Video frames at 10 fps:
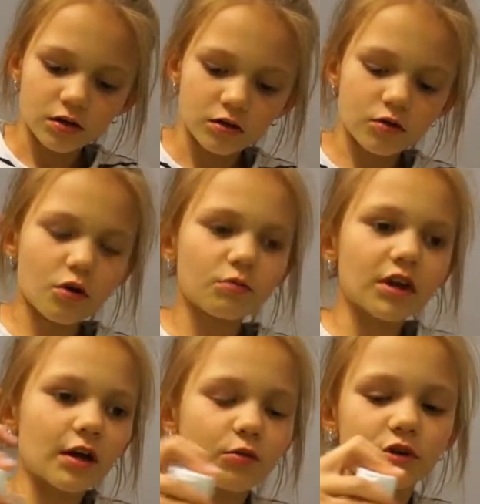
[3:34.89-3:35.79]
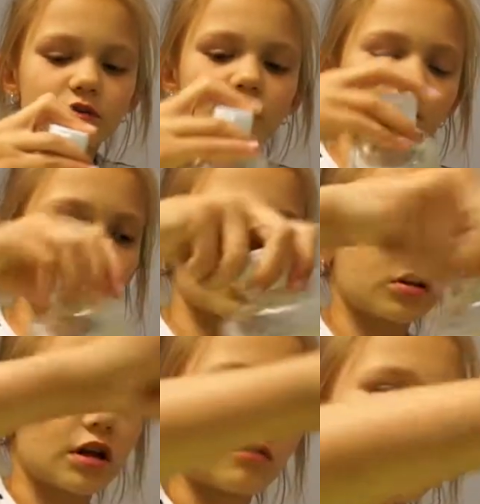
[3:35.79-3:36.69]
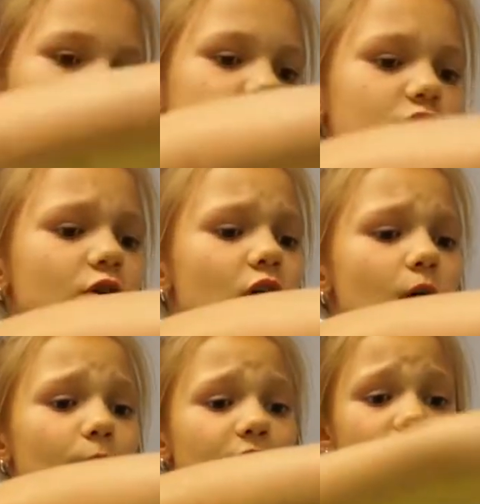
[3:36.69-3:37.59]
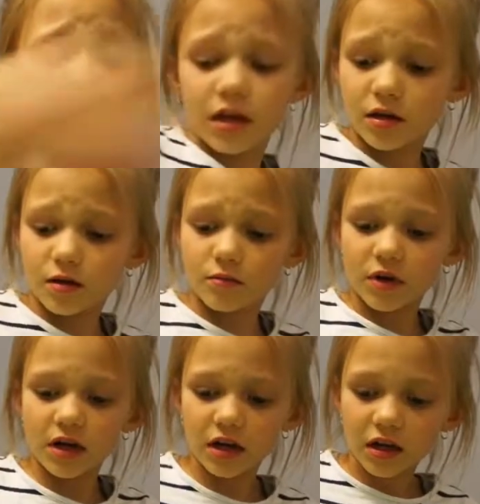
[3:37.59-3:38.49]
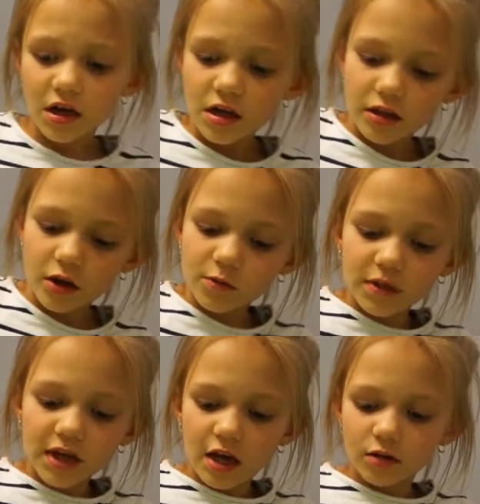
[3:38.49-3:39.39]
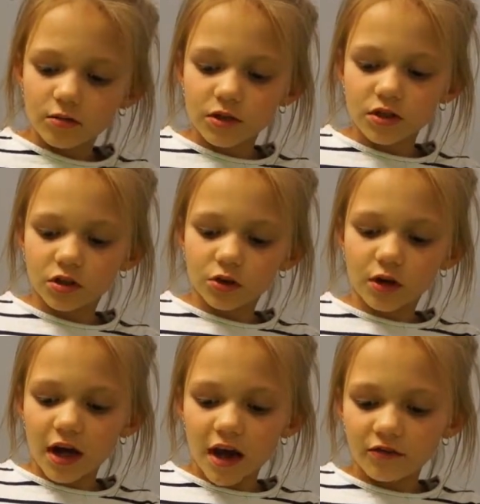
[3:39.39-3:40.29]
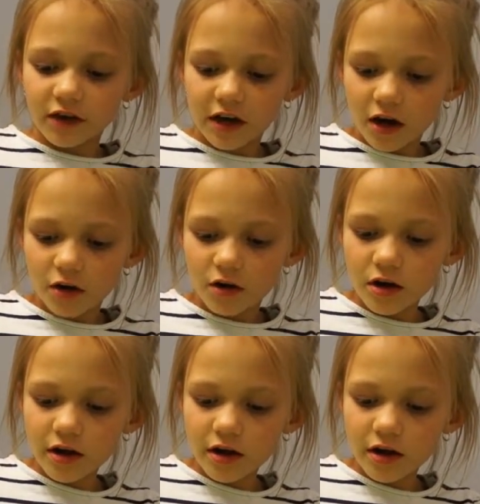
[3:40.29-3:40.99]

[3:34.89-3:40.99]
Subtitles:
Normally I would use Elmer's glue, but the only Elmer's glue I have right now